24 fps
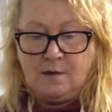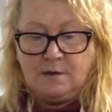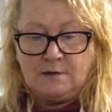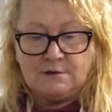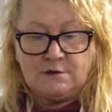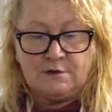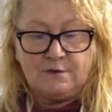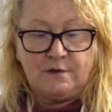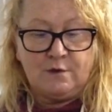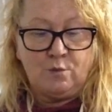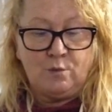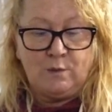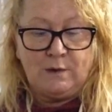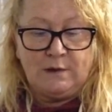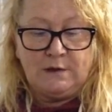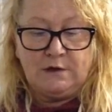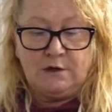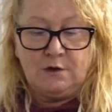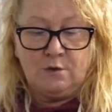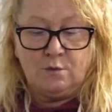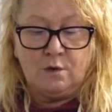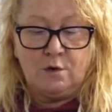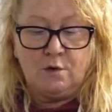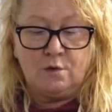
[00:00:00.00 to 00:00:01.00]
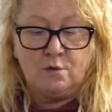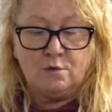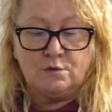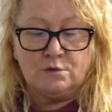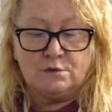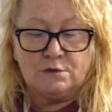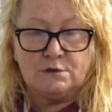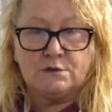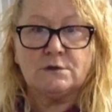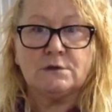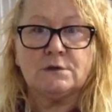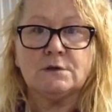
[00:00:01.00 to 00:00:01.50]
so that when you
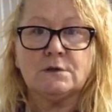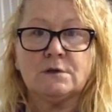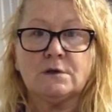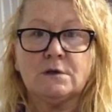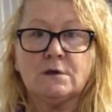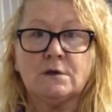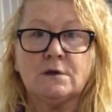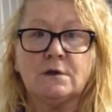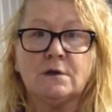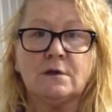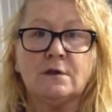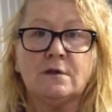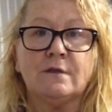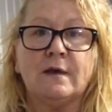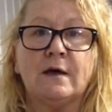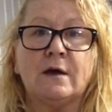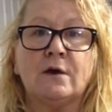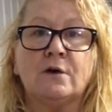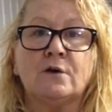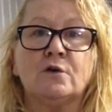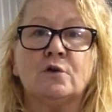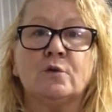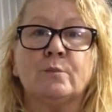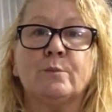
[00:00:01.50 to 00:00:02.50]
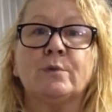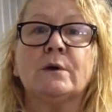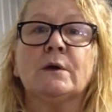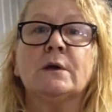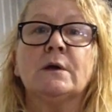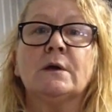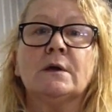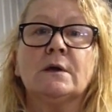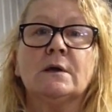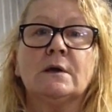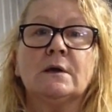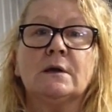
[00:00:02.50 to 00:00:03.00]
hold that up,
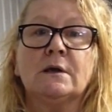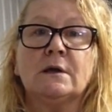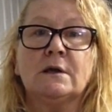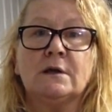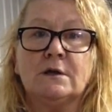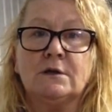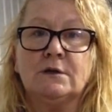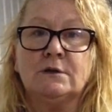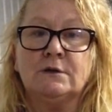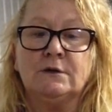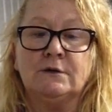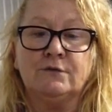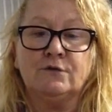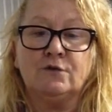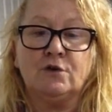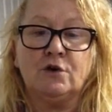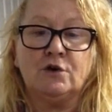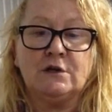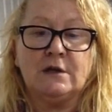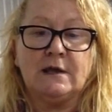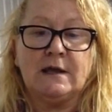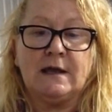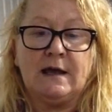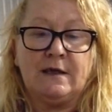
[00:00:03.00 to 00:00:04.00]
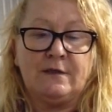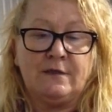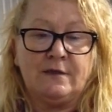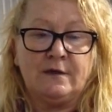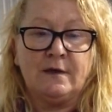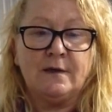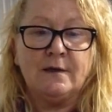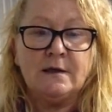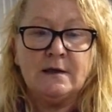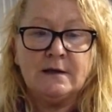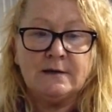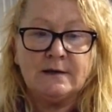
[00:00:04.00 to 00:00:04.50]
you've got your
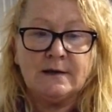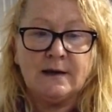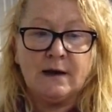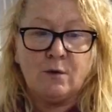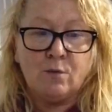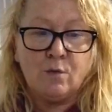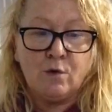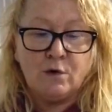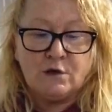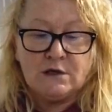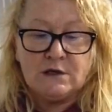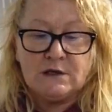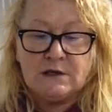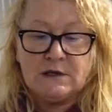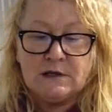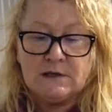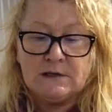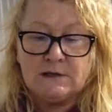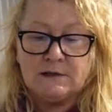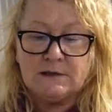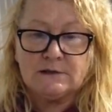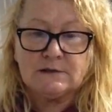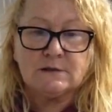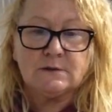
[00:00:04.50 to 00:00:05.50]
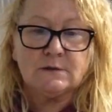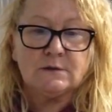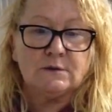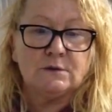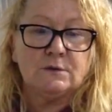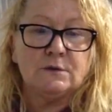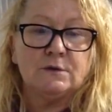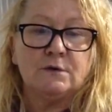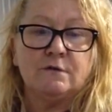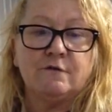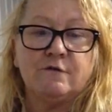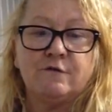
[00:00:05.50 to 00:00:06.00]
gather. Now what you need it
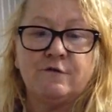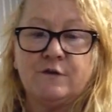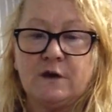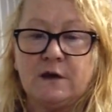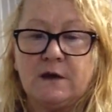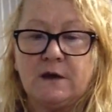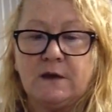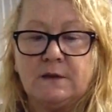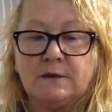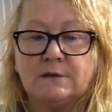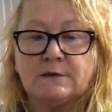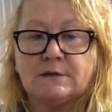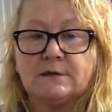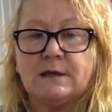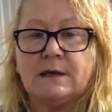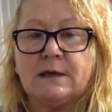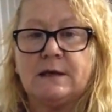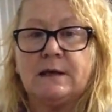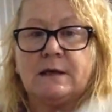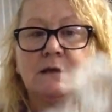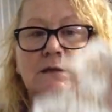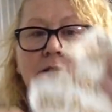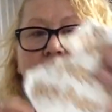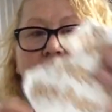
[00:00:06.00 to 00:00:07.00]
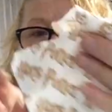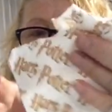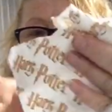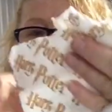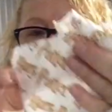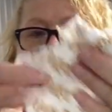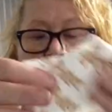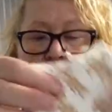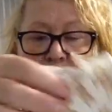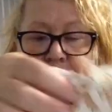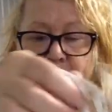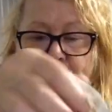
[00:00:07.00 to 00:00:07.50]
to fit is,
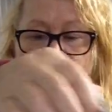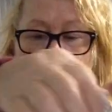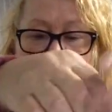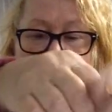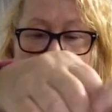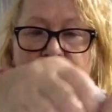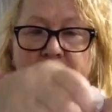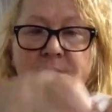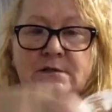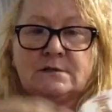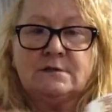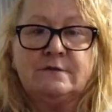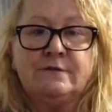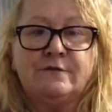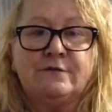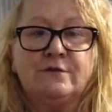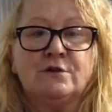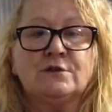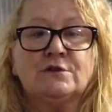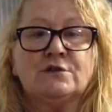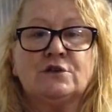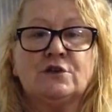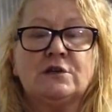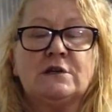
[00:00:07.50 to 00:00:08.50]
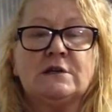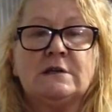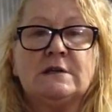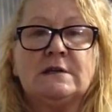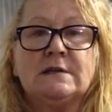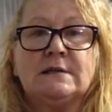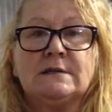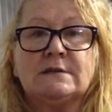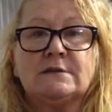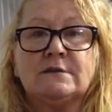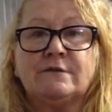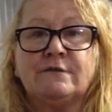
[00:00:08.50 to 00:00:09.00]
that's the front, so you
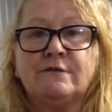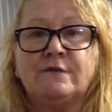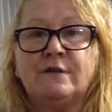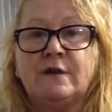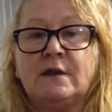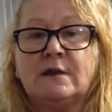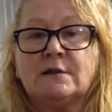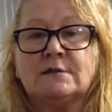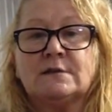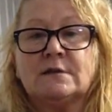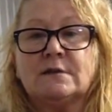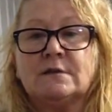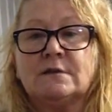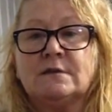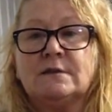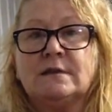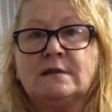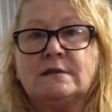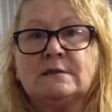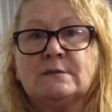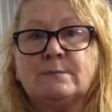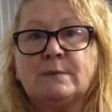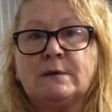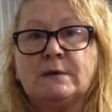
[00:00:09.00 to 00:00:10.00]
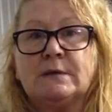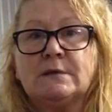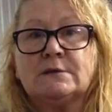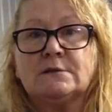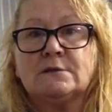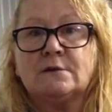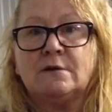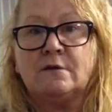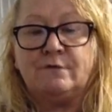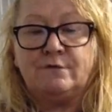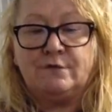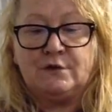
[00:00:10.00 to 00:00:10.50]
need it to fit this
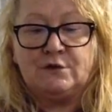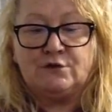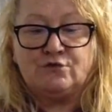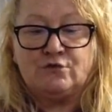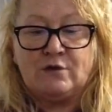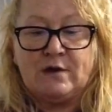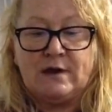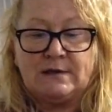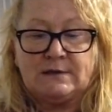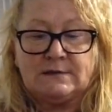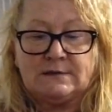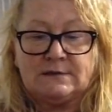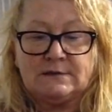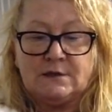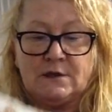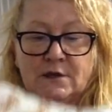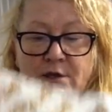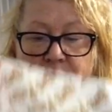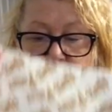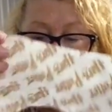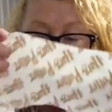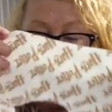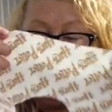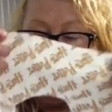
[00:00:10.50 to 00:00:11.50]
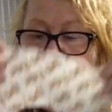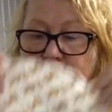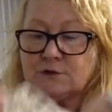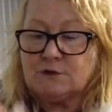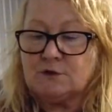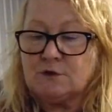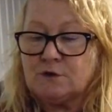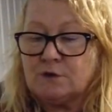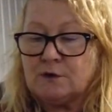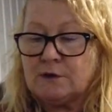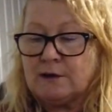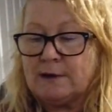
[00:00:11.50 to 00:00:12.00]
piece of the dress.
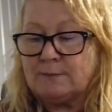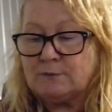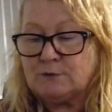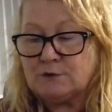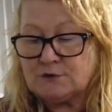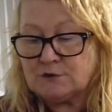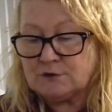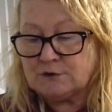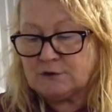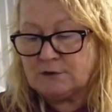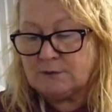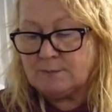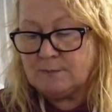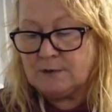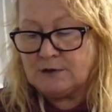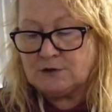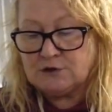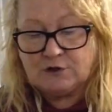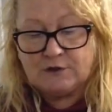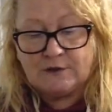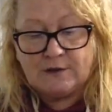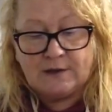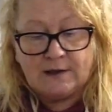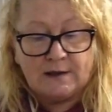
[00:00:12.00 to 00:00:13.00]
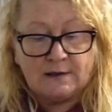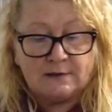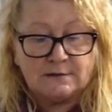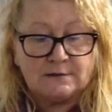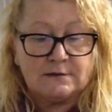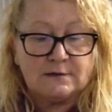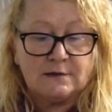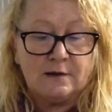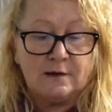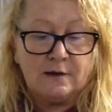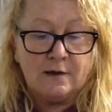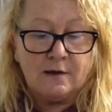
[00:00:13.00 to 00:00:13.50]
So I'm just going to measure
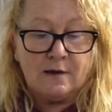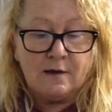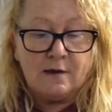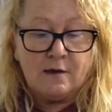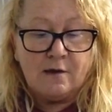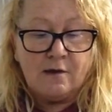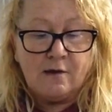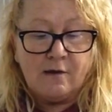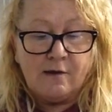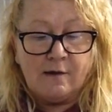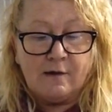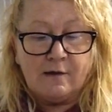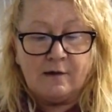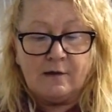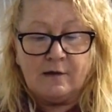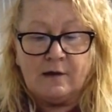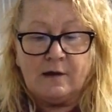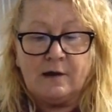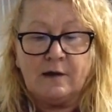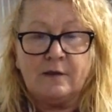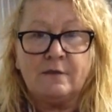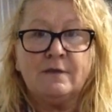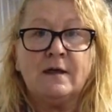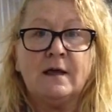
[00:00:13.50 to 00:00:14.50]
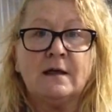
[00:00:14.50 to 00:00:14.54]
that, and